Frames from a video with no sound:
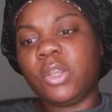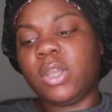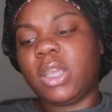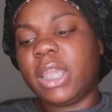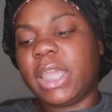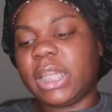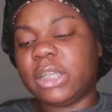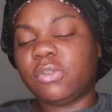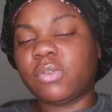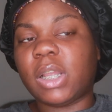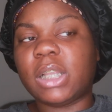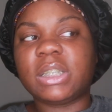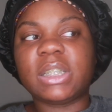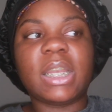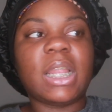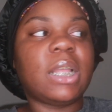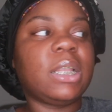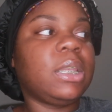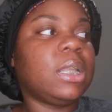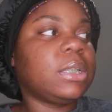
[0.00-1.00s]
you can get dressed
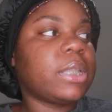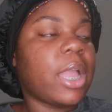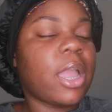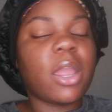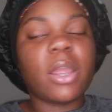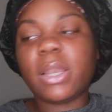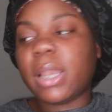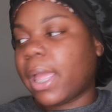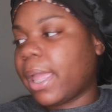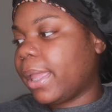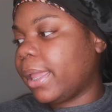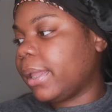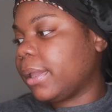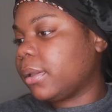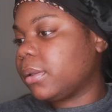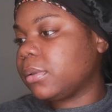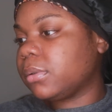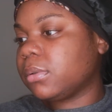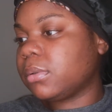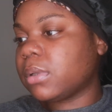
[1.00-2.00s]
and i looked at her like
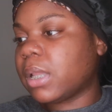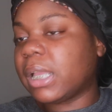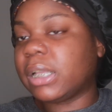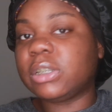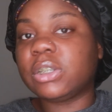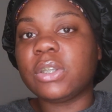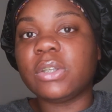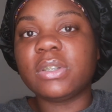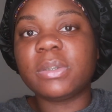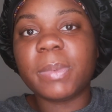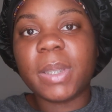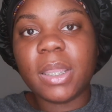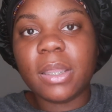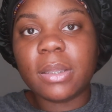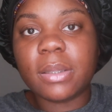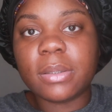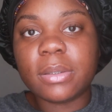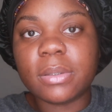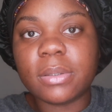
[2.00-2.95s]
excuse me